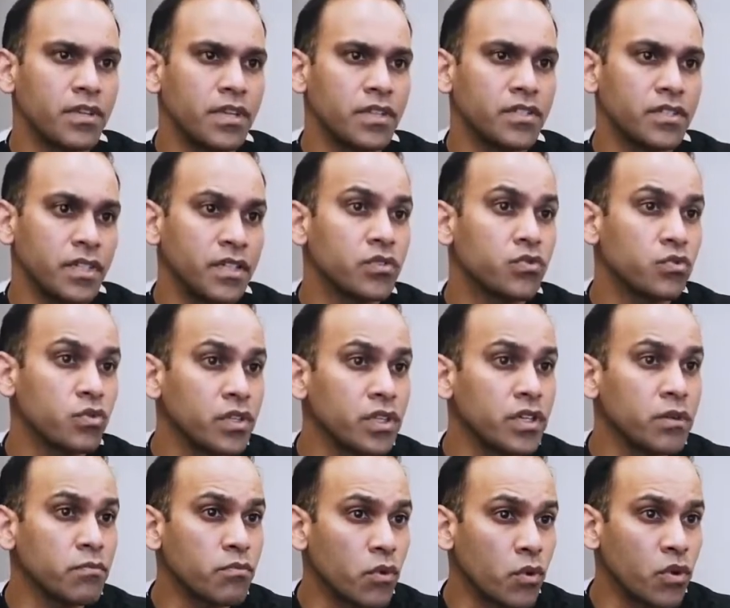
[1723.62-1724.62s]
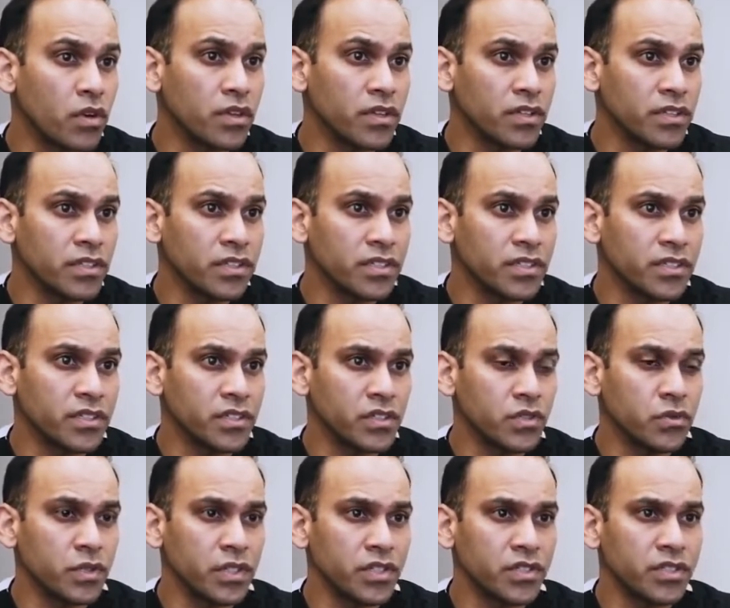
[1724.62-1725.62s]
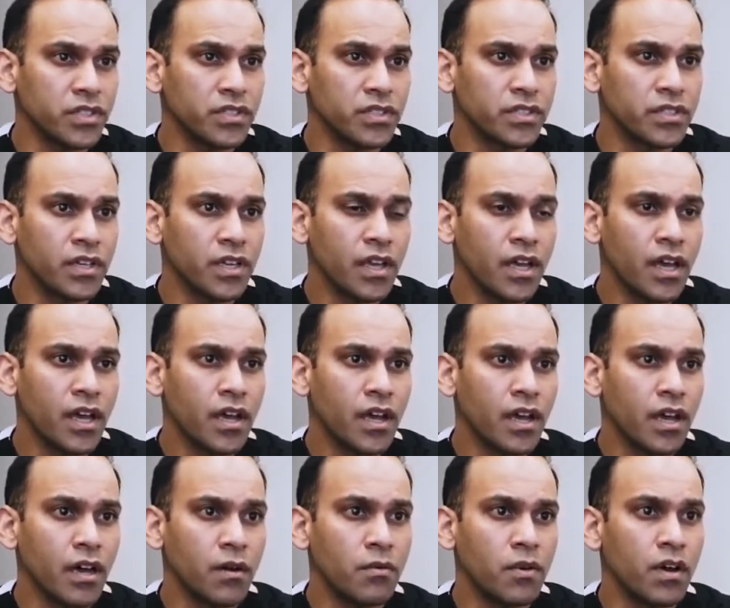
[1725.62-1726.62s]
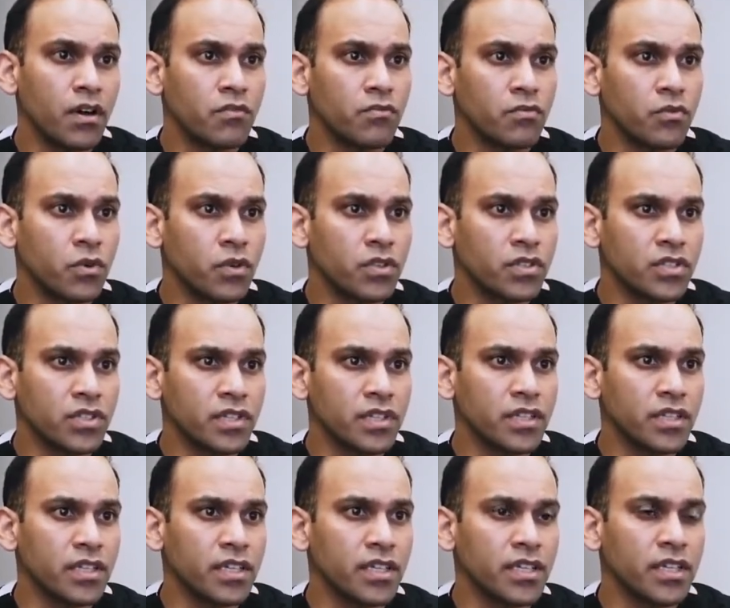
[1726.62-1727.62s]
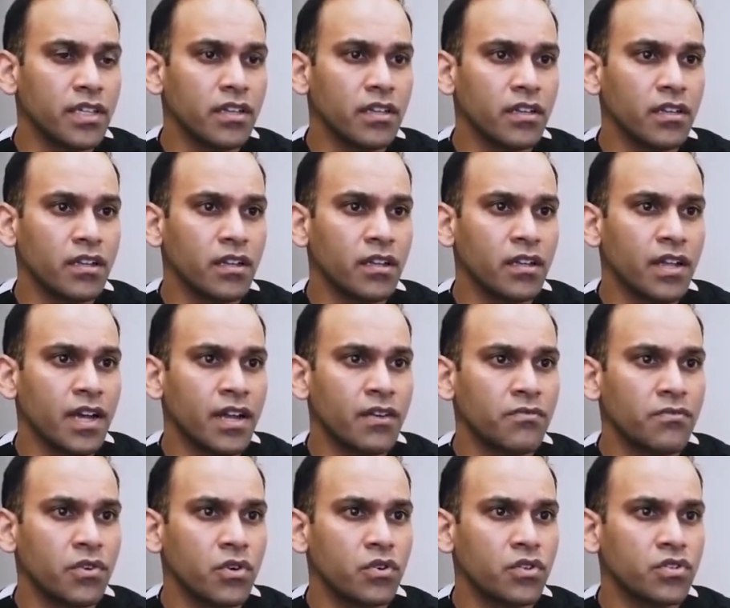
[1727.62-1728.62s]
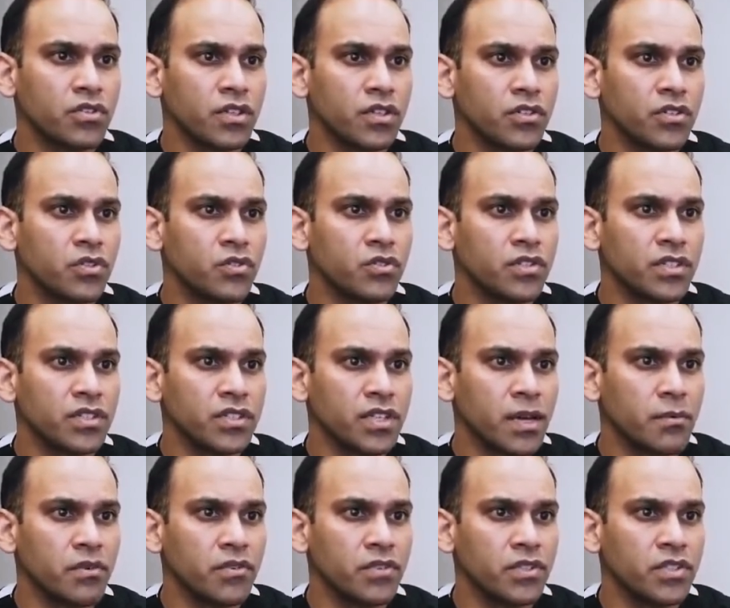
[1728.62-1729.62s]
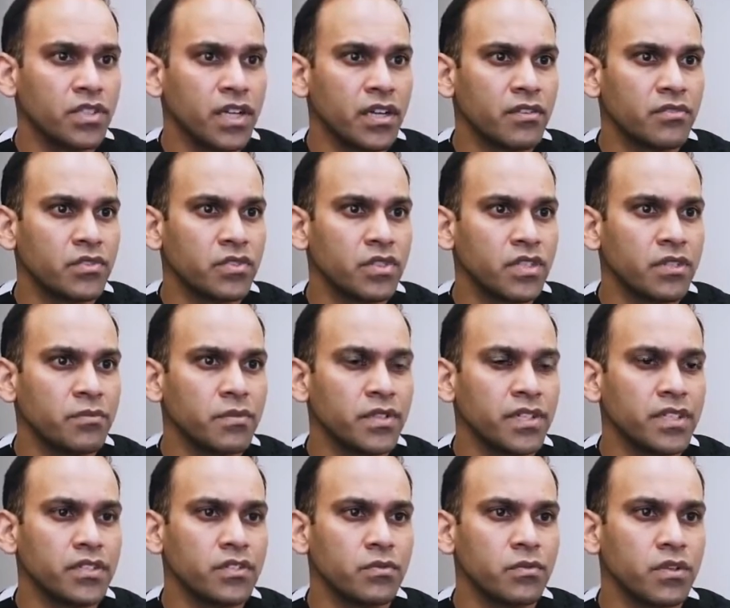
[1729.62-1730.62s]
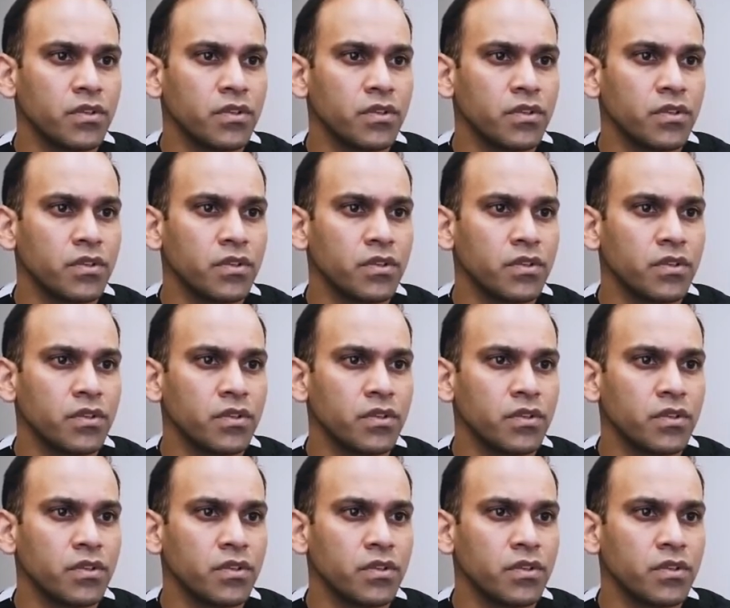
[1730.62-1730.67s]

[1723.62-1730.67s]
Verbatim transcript: is really important in these situations. Unfortunately, a lot of folks that do these type of regenerative treatments